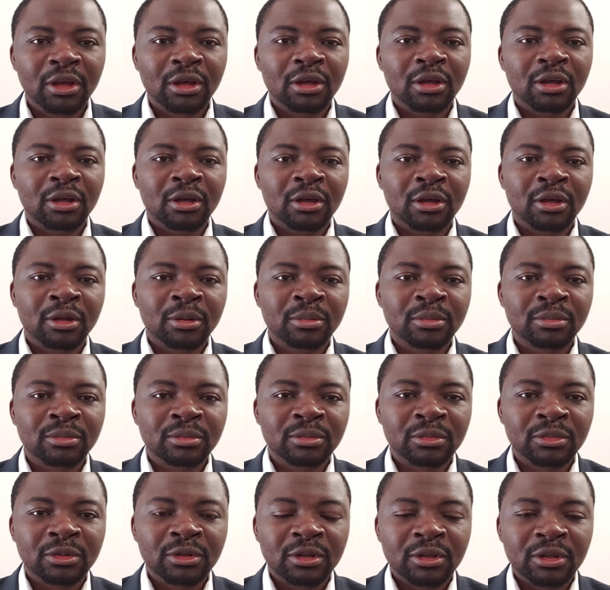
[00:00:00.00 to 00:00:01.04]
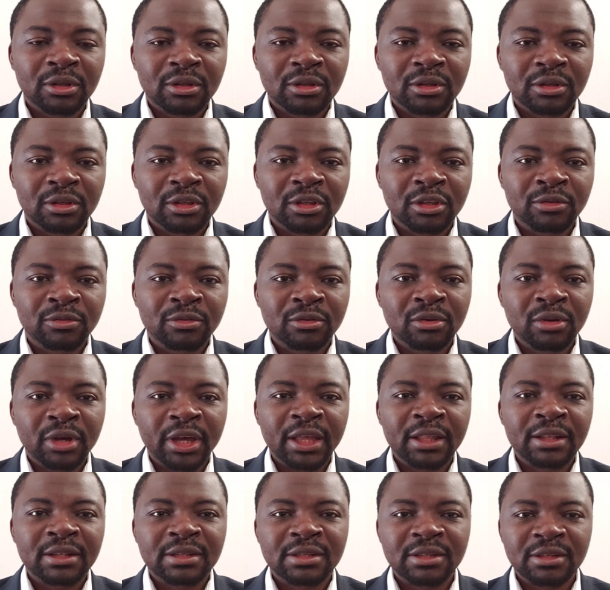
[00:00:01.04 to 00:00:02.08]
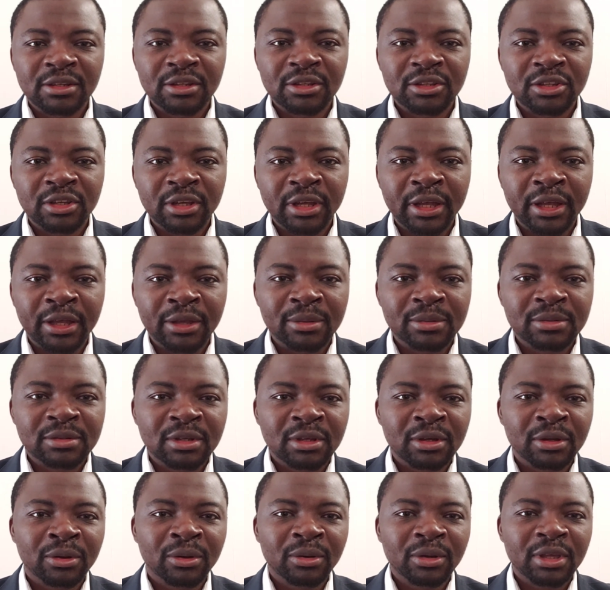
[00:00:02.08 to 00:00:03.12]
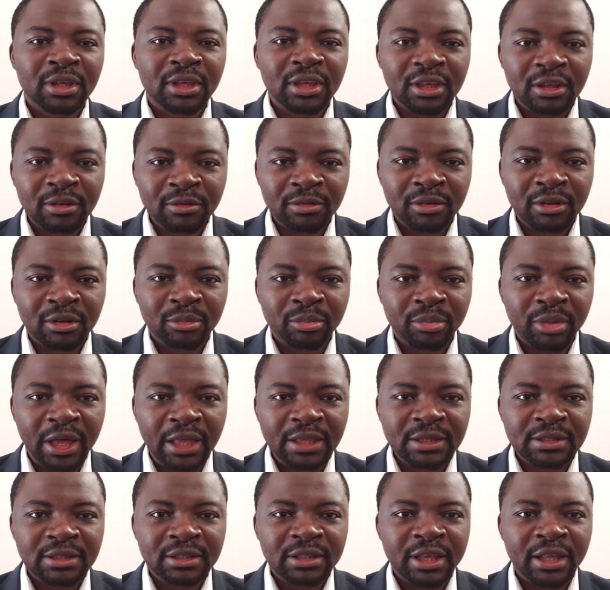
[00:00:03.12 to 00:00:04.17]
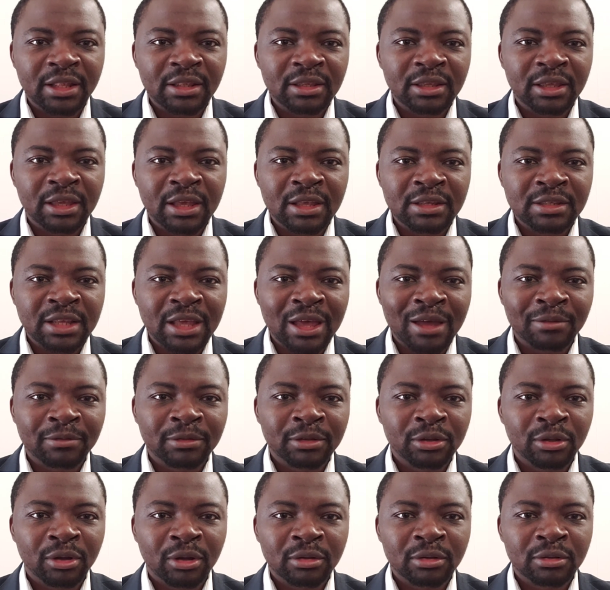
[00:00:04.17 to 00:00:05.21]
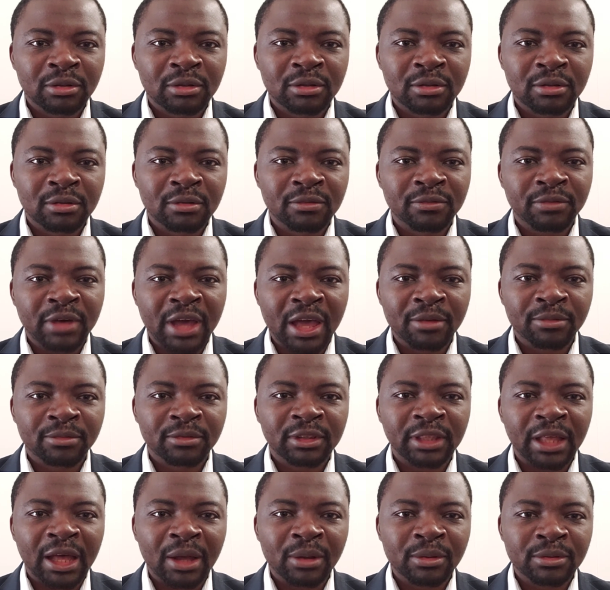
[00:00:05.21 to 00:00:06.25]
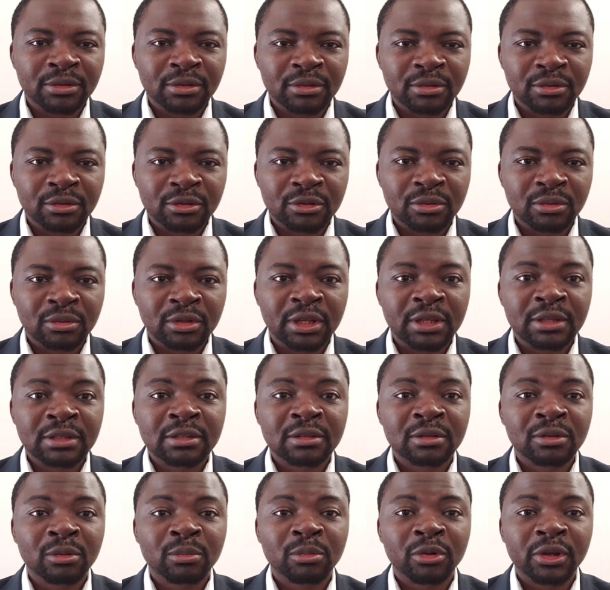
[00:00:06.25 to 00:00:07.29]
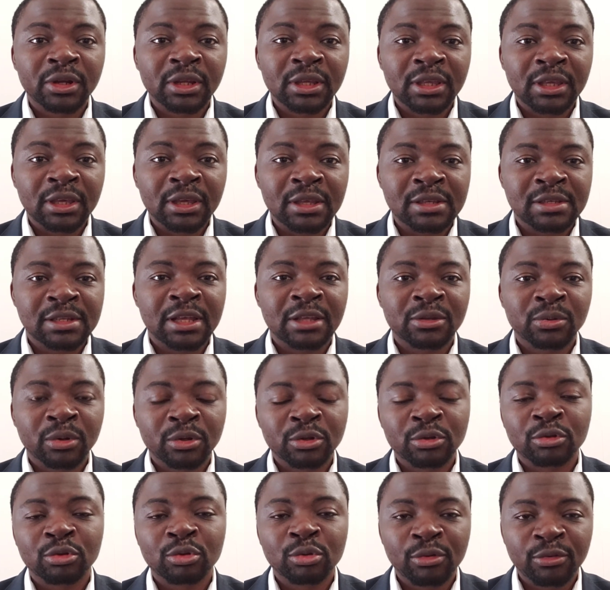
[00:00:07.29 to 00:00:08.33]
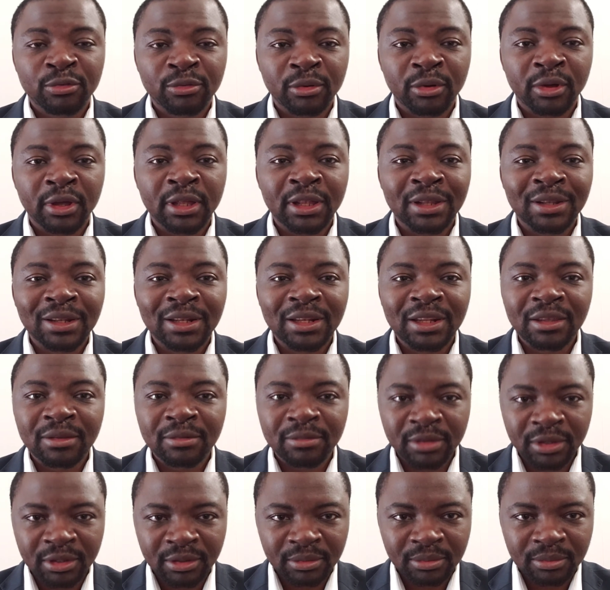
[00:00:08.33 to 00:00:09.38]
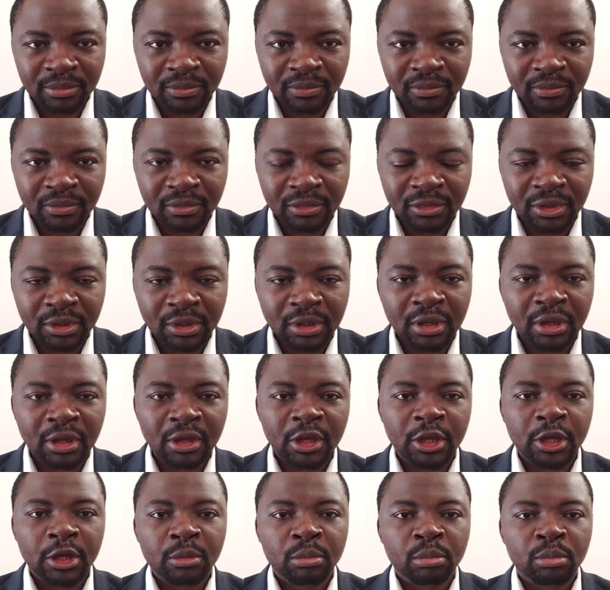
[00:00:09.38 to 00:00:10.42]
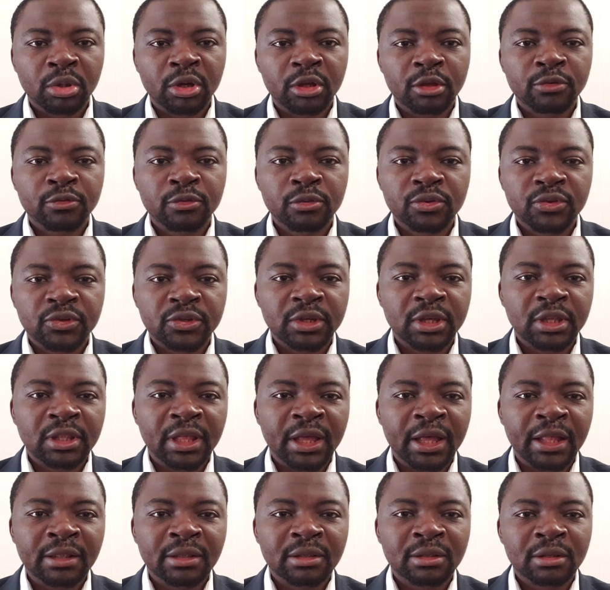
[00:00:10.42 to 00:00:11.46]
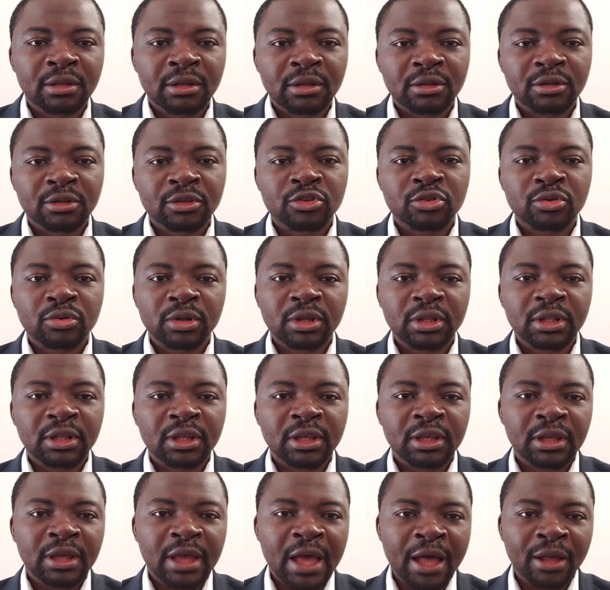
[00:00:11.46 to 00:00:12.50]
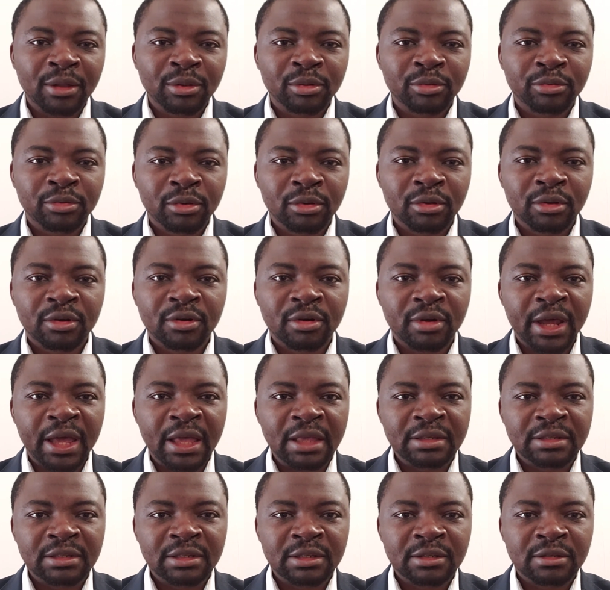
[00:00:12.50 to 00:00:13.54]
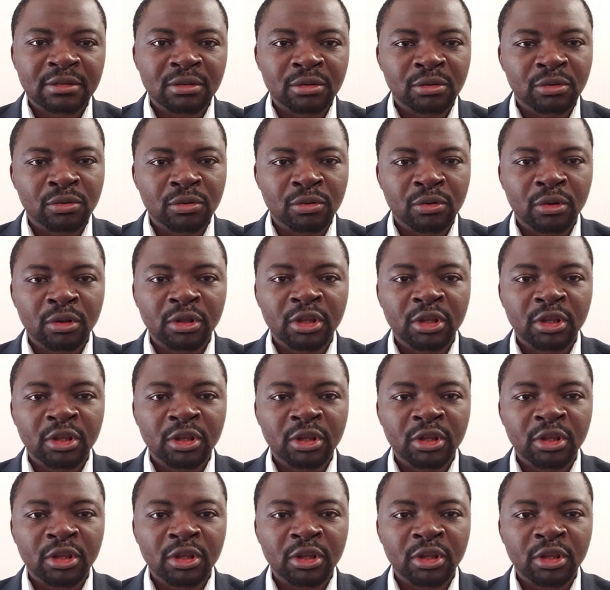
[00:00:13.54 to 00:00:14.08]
If you are a teacher and you say, okay, for the past 10 years, I've taught 5,000 students, nobody cares. That's what you do for a living. But if you say that during the Anglophone crisis, you